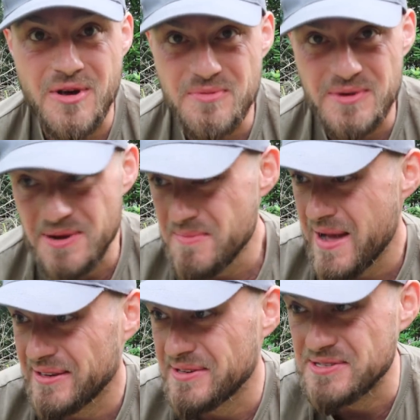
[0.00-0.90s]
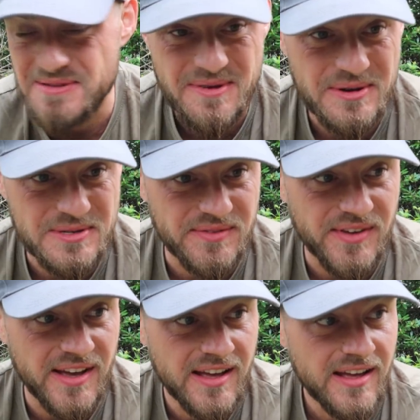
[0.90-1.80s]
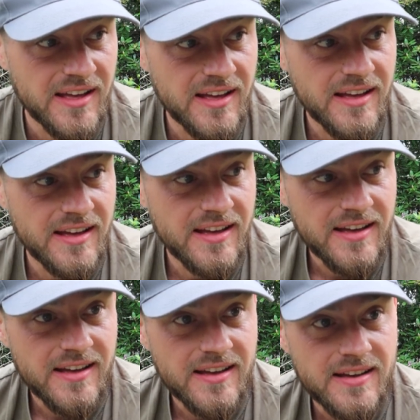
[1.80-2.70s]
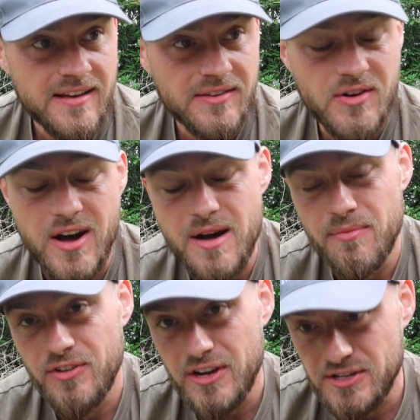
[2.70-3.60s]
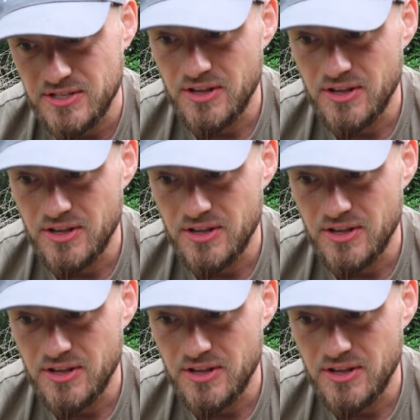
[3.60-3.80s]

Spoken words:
moment of madness, to be honest with you. Got up first